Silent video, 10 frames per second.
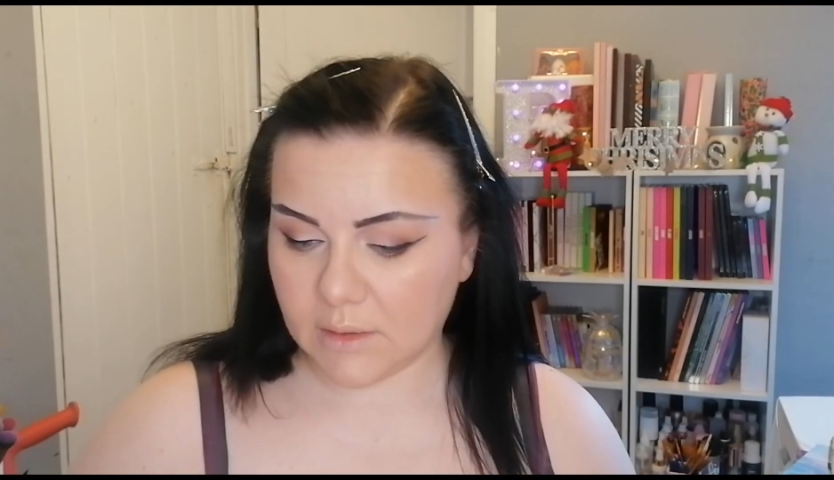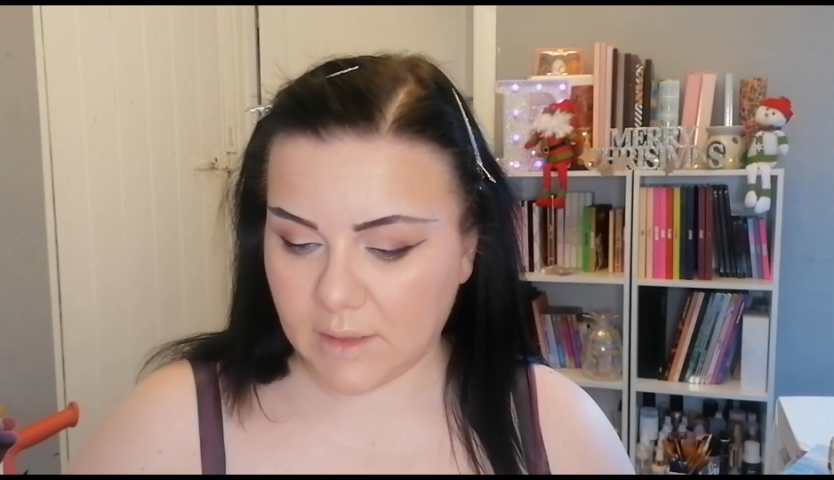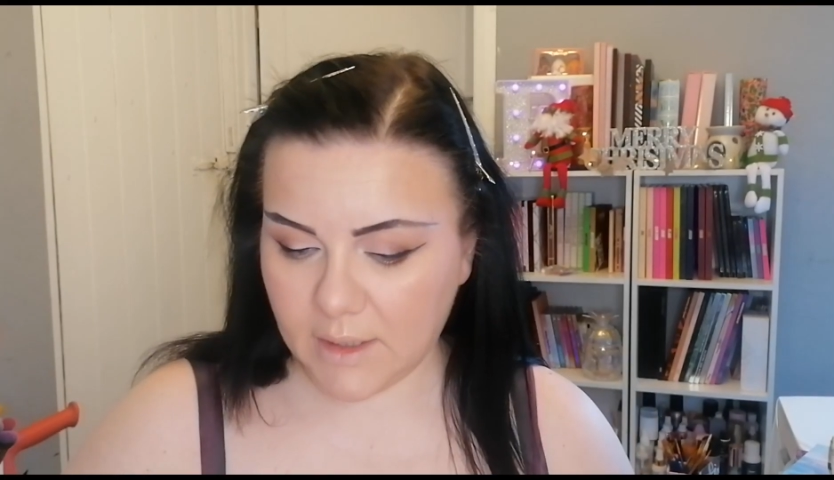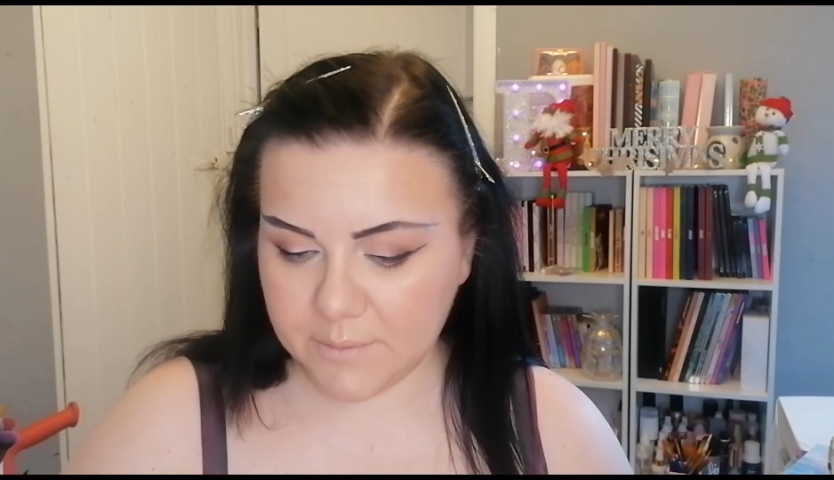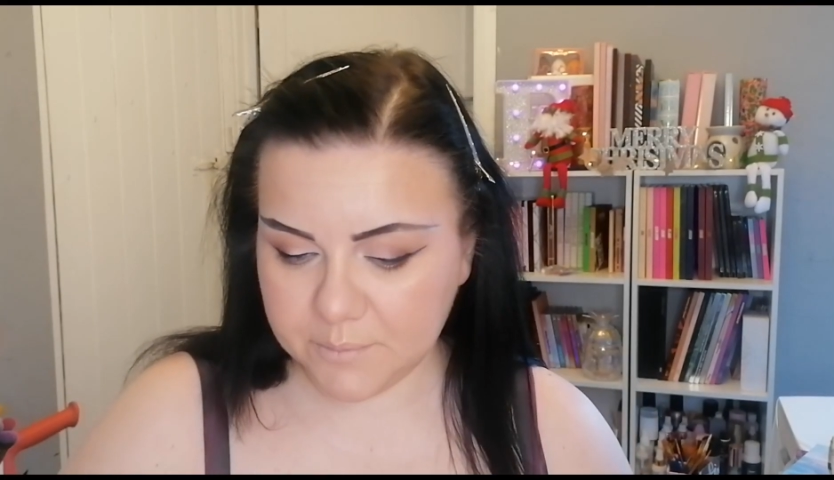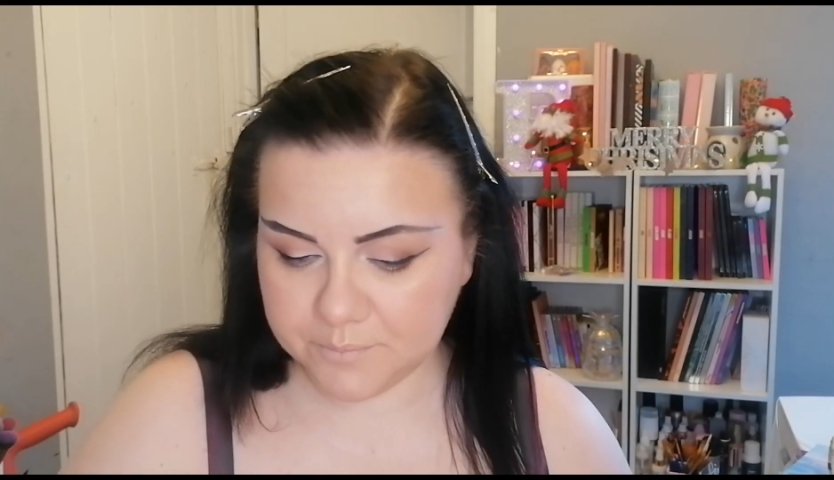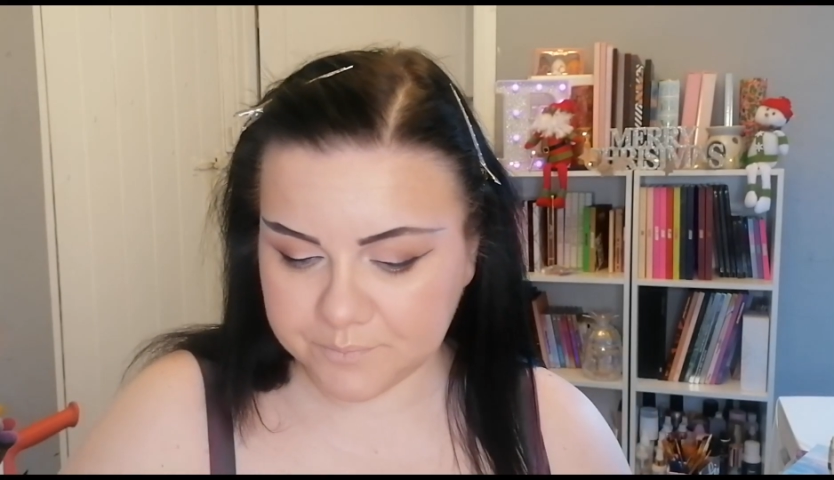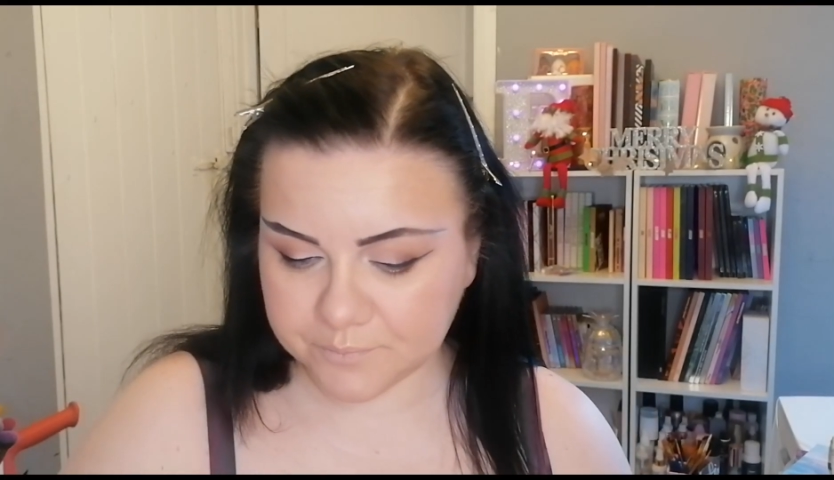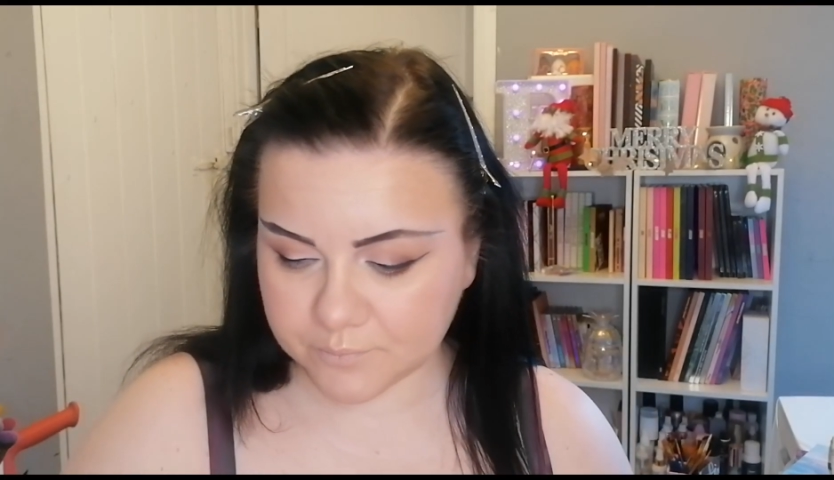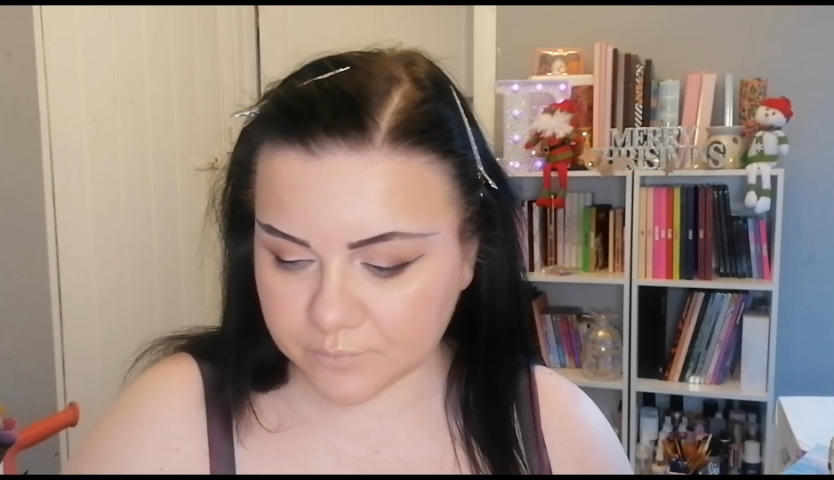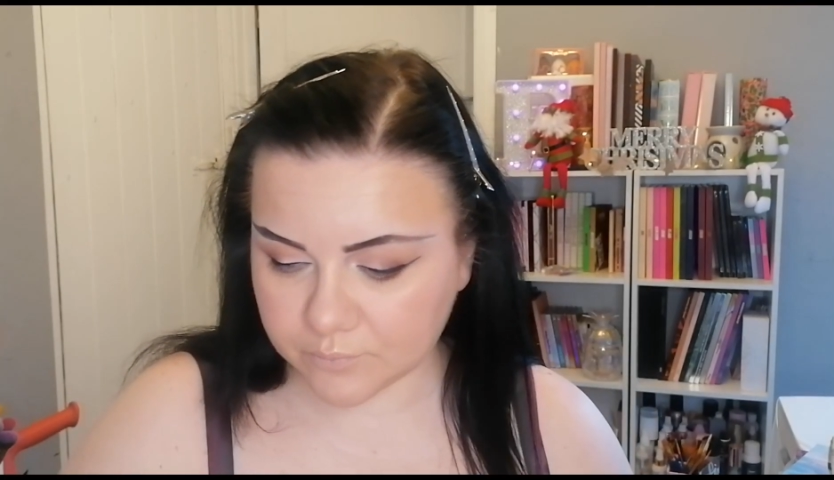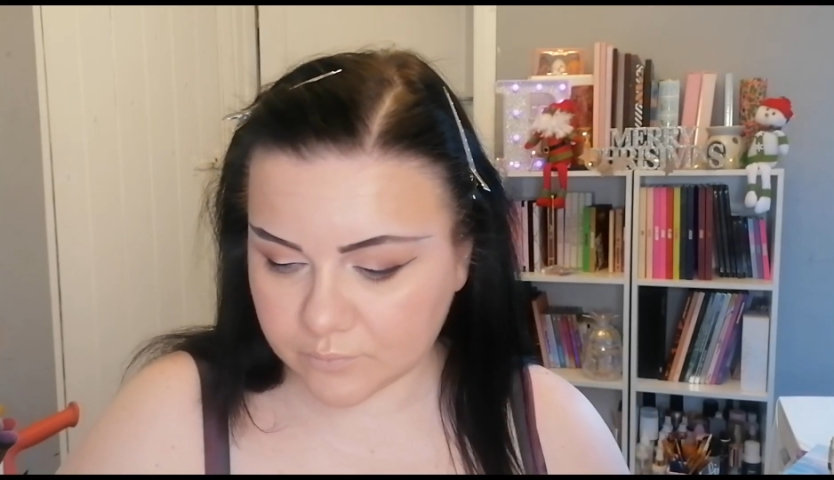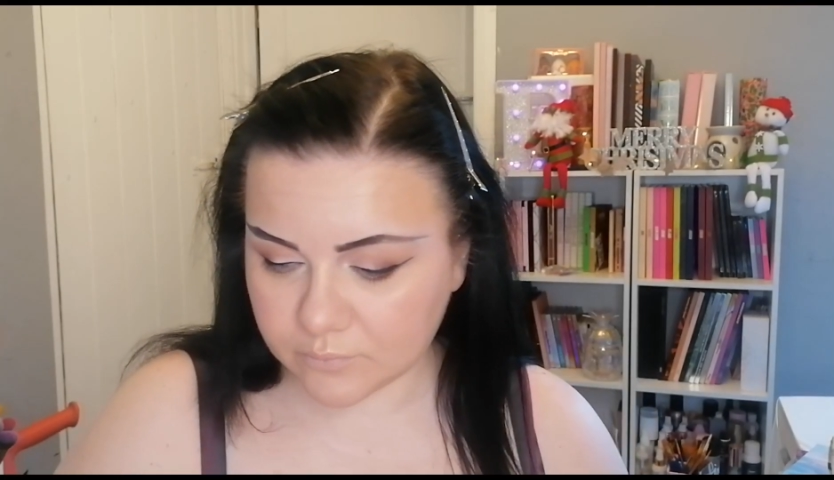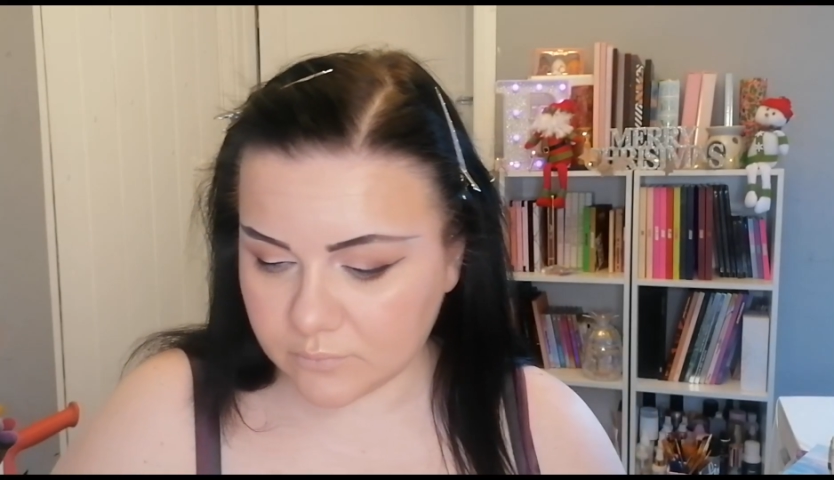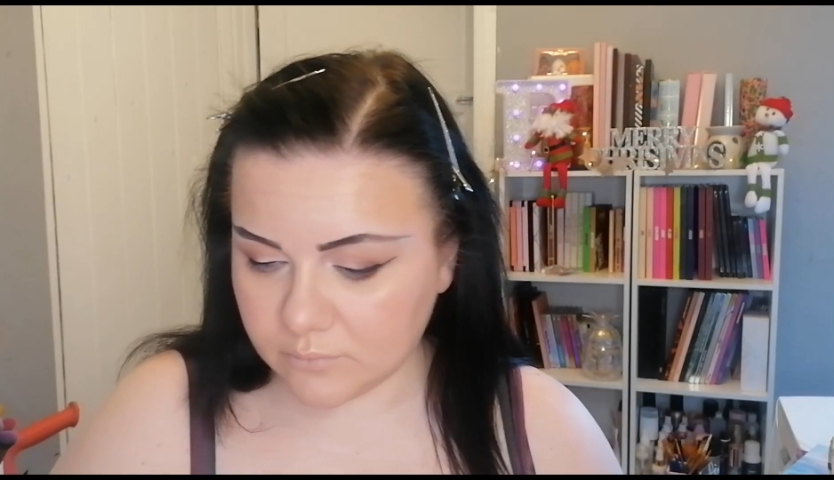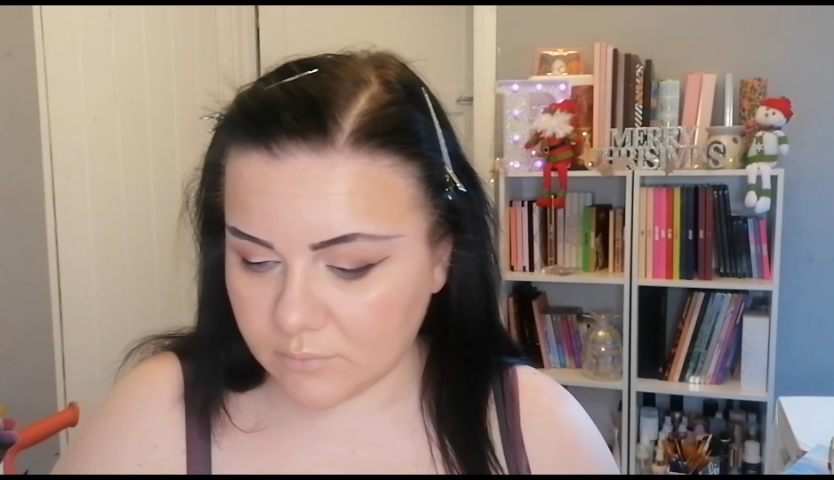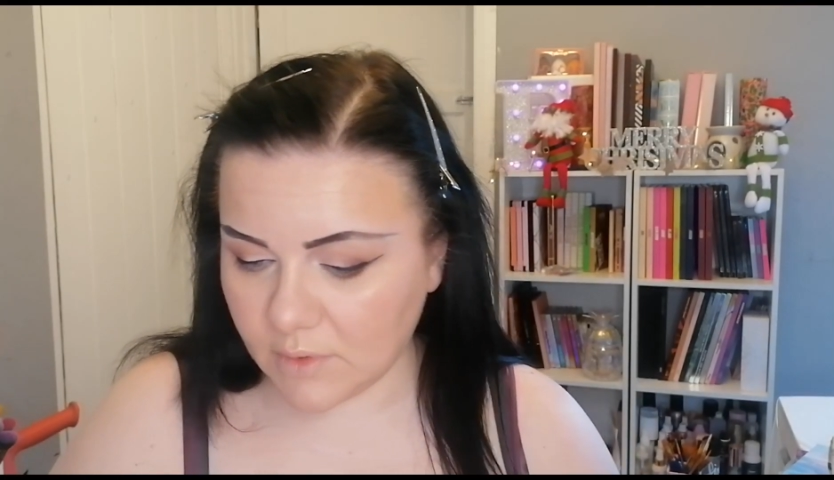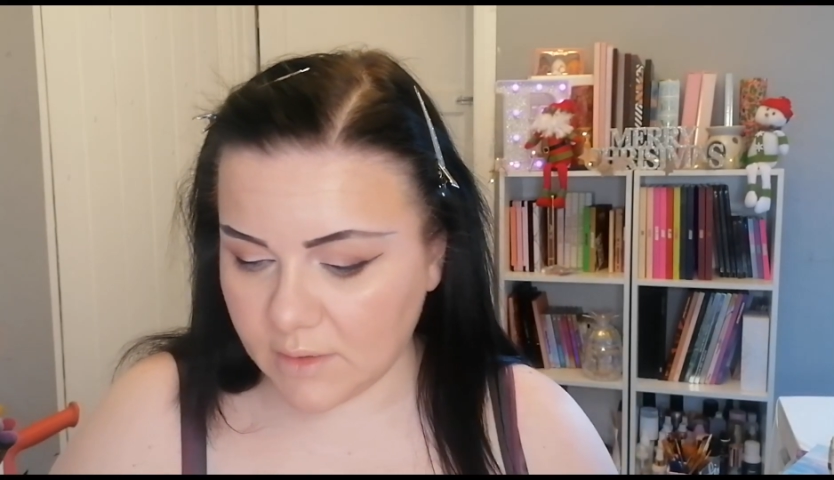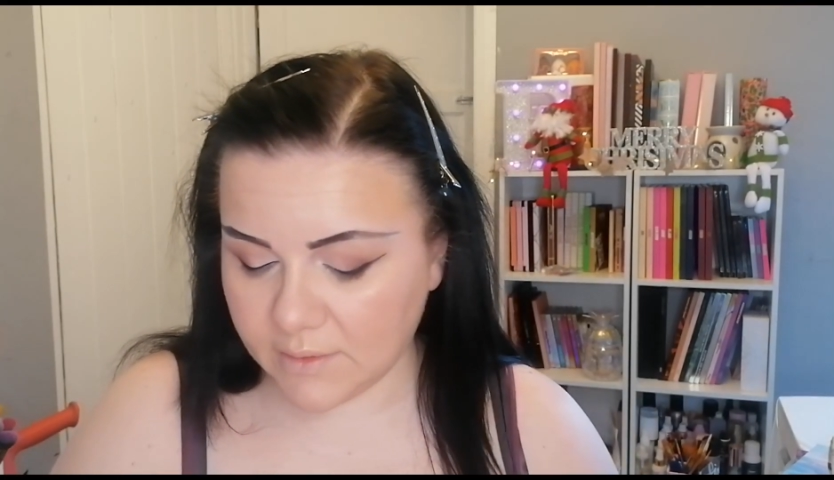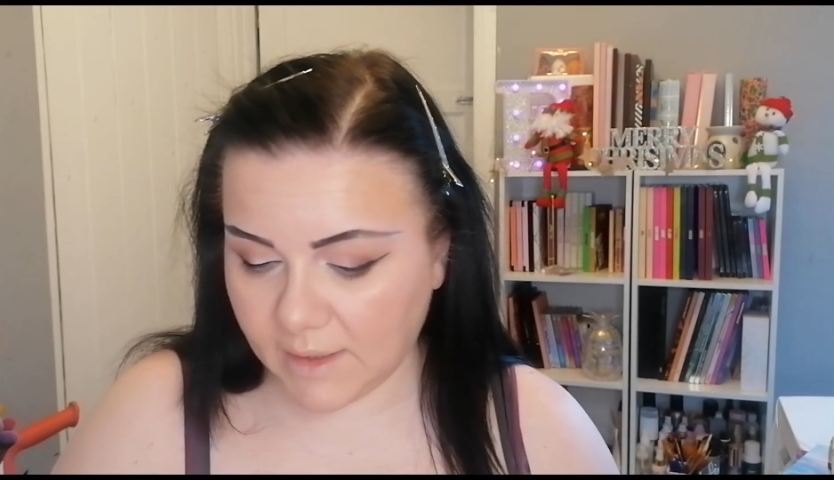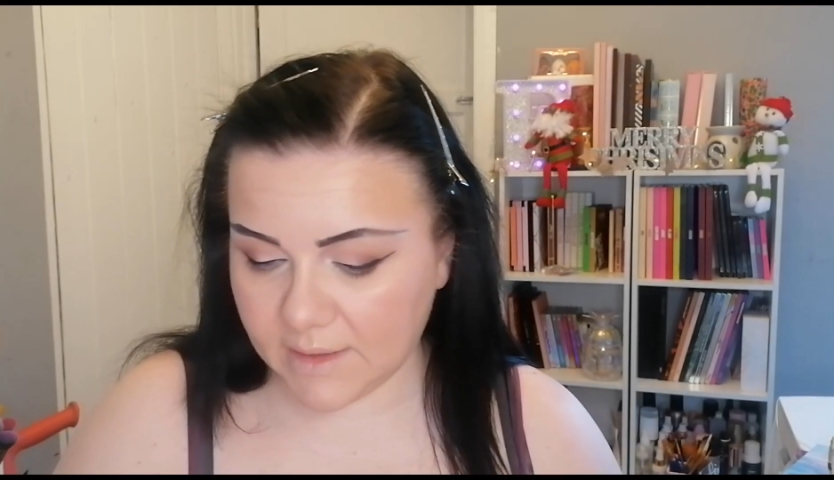Okay. And that